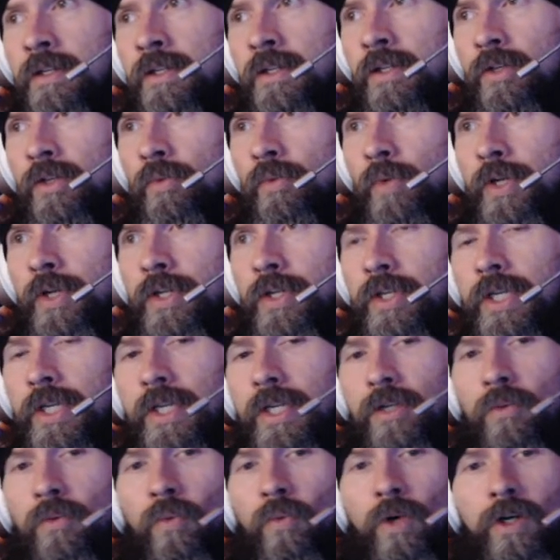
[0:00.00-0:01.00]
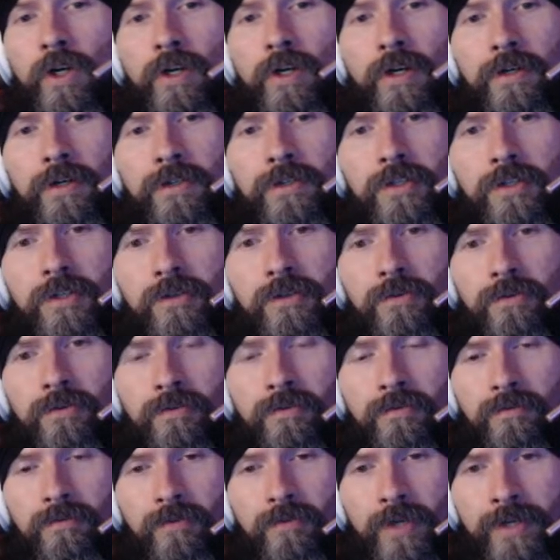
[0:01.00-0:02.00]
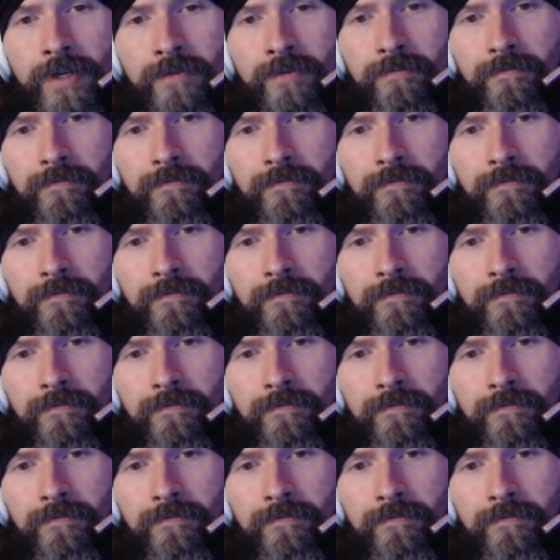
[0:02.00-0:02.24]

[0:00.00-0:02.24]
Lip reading: what you need to work on too, right?